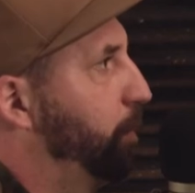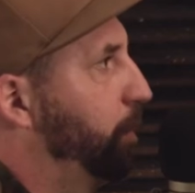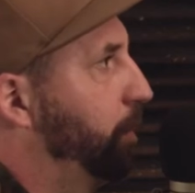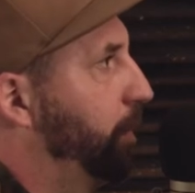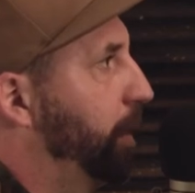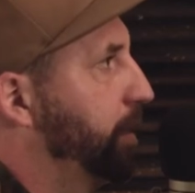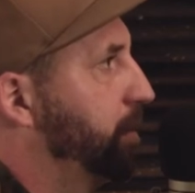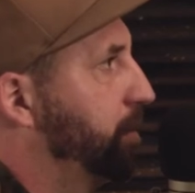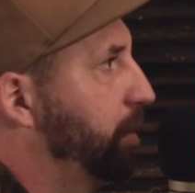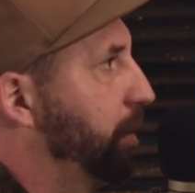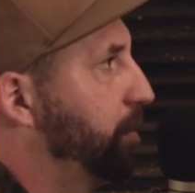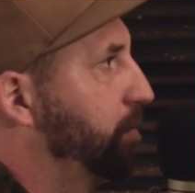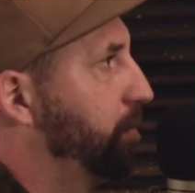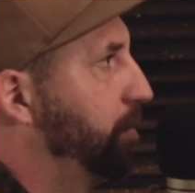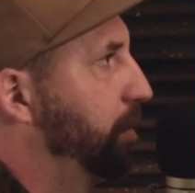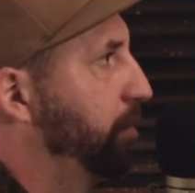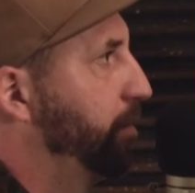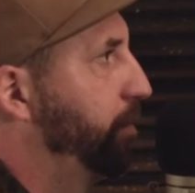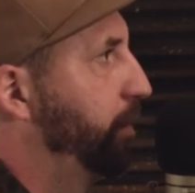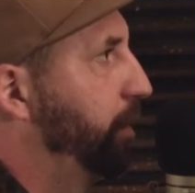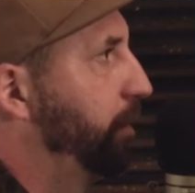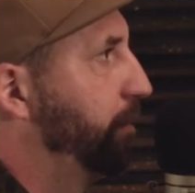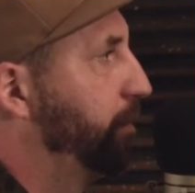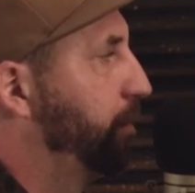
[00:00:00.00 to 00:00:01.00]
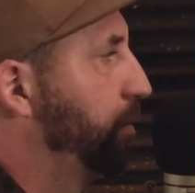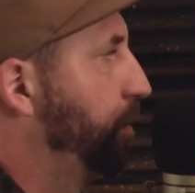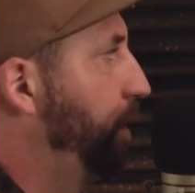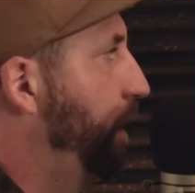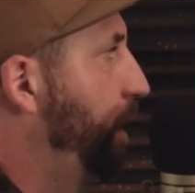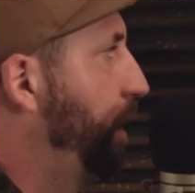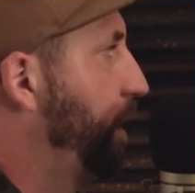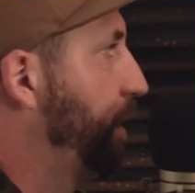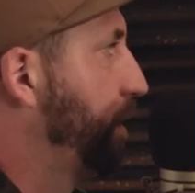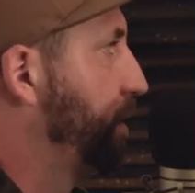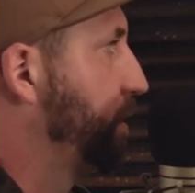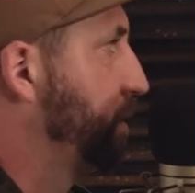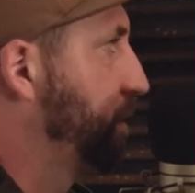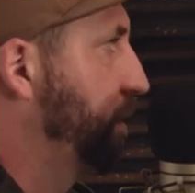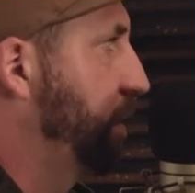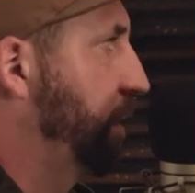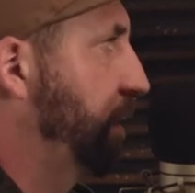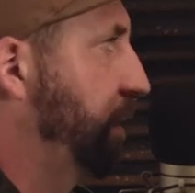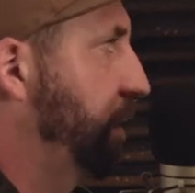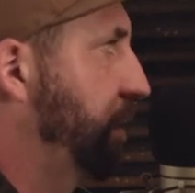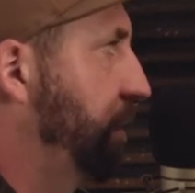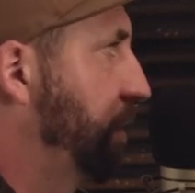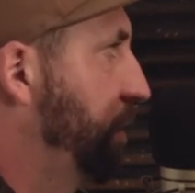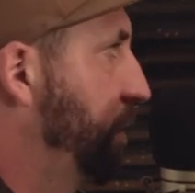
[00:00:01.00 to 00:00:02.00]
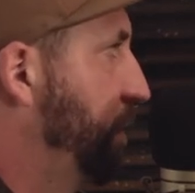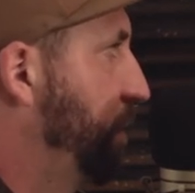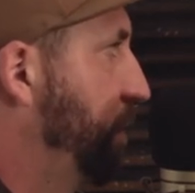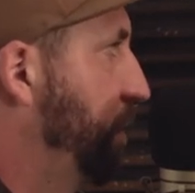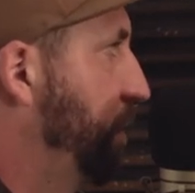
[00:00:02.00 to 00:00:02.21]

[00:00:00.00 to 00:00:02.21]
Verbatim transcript: more or less also the fun of creating is like,